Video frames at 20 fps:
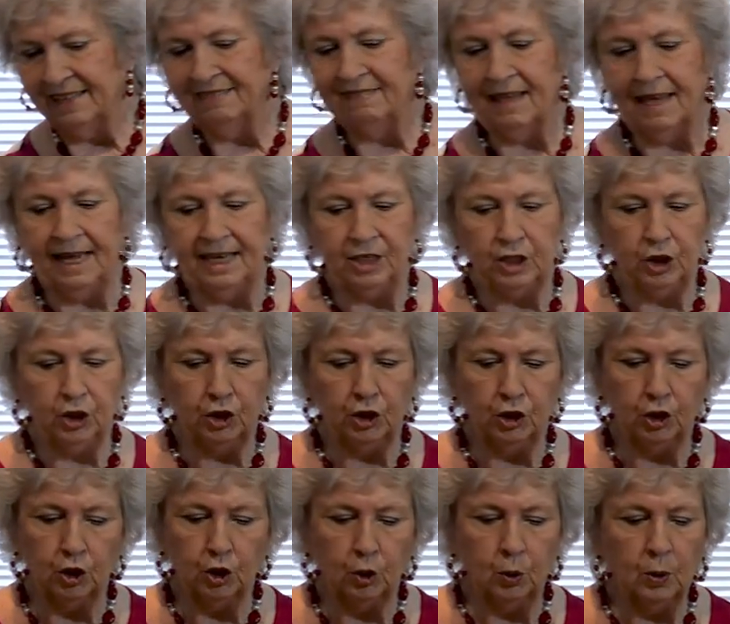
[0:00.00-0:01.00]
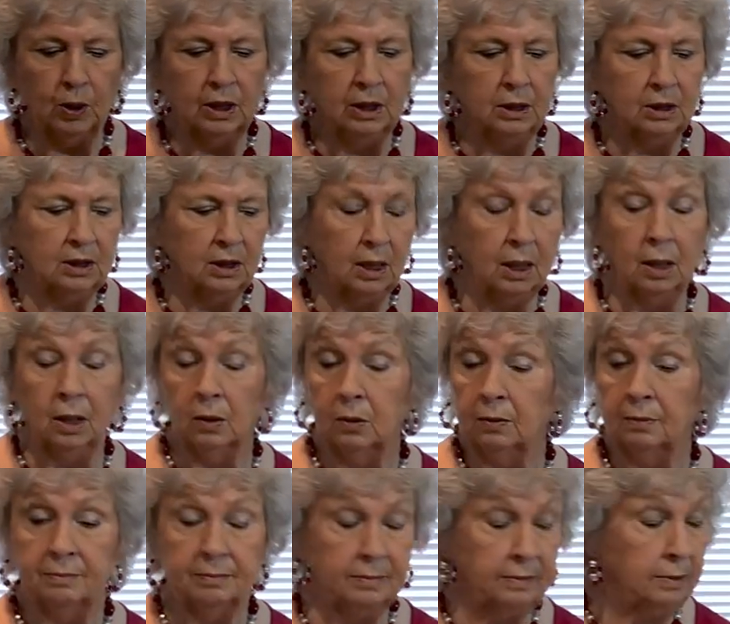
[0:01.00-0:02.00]
Thank you. Oh,
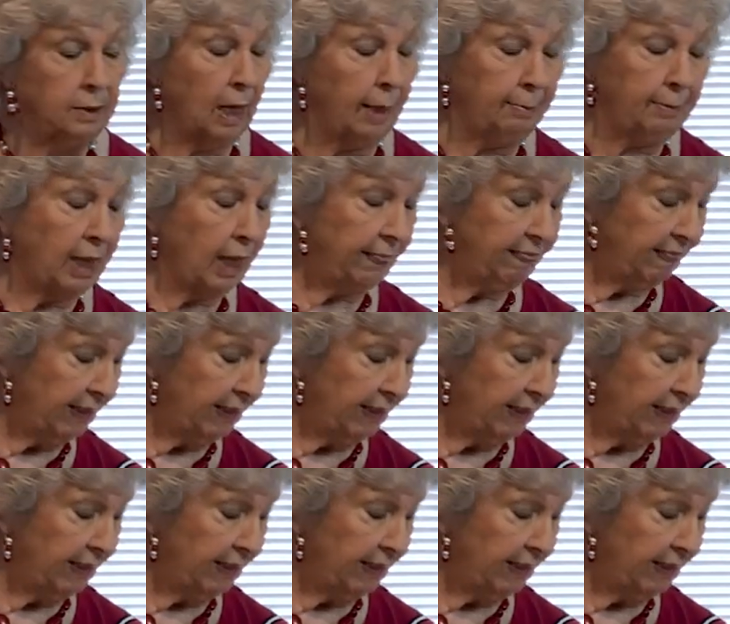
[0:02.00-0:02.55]
I'm not